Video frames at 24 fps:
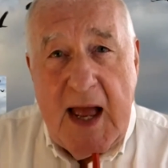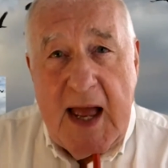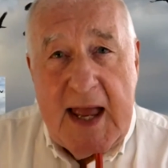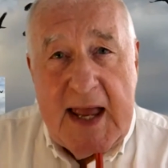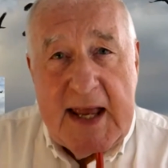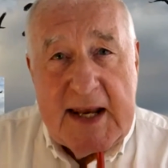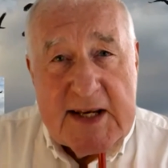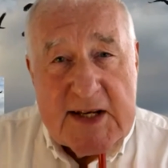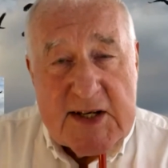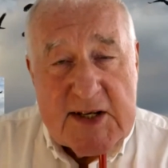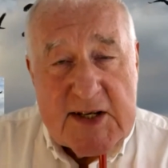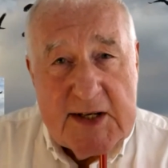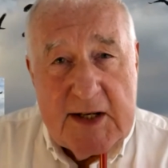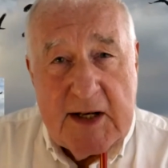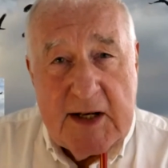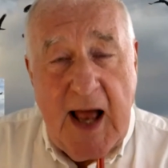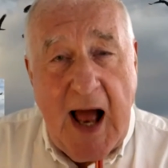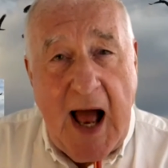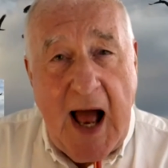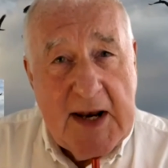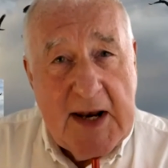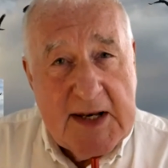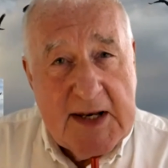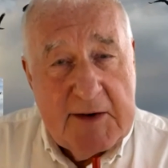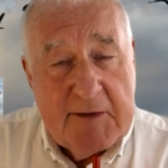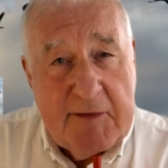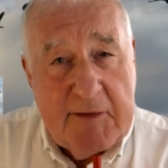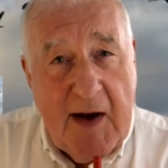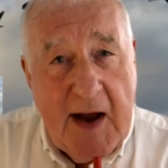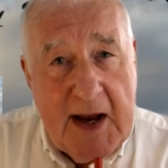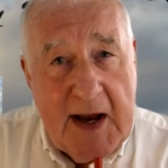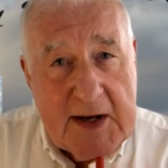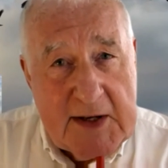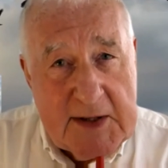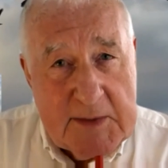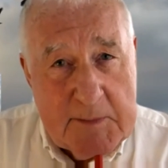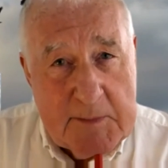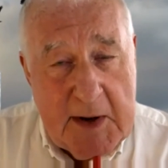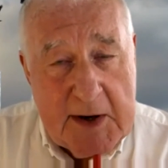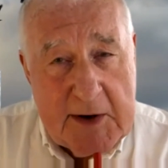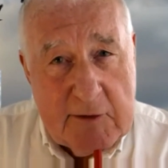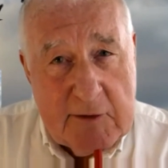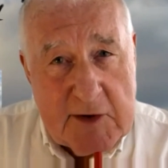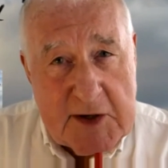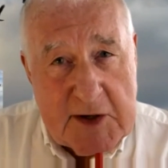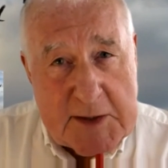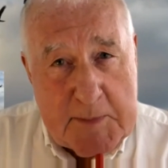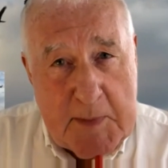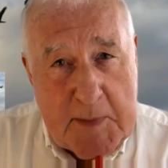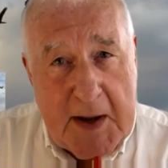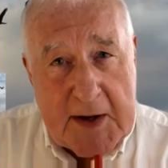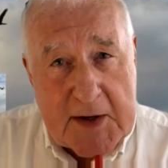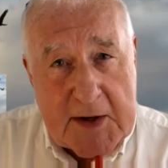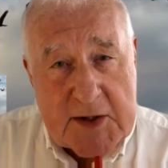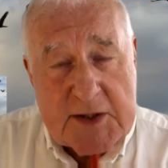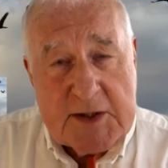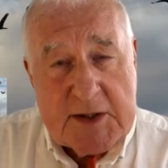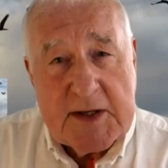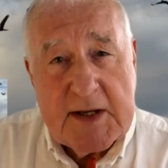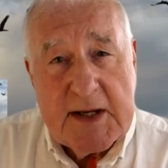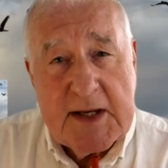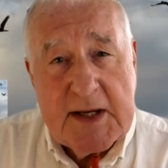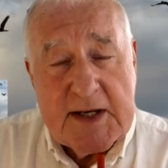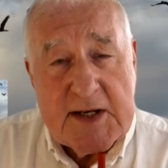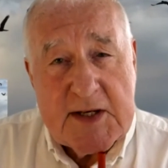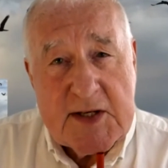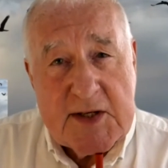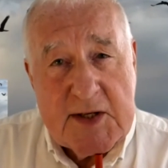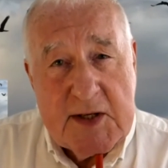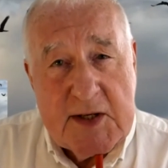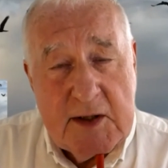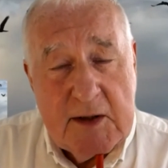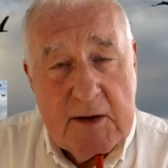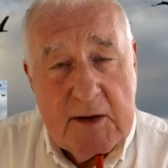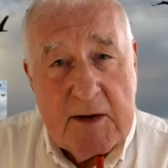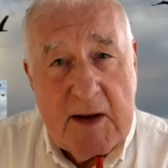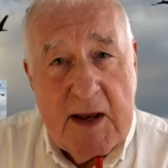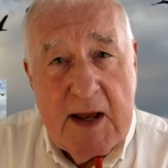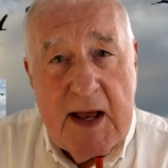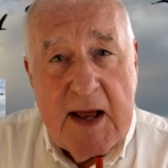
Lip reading: It is still undefined in many respects. It is still